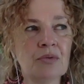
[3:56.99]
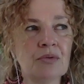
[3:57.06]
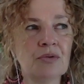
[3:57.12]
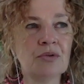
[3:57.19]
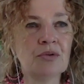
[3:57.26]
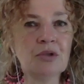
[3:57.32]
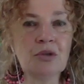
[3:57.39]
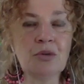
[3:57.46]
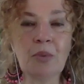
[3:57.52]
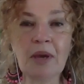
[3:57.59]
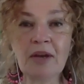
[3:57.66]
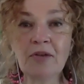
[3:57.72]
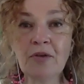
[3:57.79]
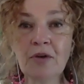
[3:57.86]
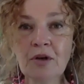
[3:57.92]
Do you
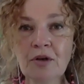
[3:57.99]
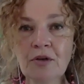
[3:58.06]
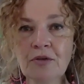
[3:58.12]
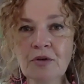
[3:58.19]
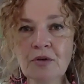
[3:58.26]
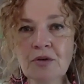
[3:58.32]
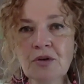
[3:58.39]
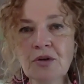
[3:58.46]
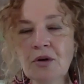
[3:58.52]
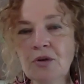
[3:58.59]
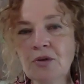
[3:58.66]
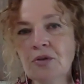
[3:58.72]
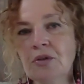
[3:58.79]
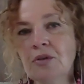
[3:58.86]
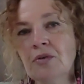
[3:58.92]
wait for your future or
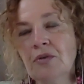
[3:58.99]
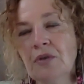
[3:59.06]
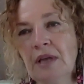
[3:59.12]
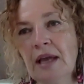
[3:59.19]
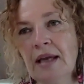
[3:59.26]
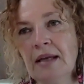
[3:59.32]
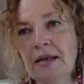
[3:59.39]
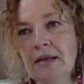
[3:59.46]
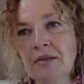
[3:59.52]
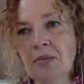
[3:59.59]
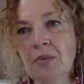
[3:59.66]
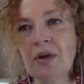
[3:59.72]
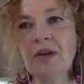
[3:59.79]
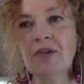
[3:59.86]
do you create it? What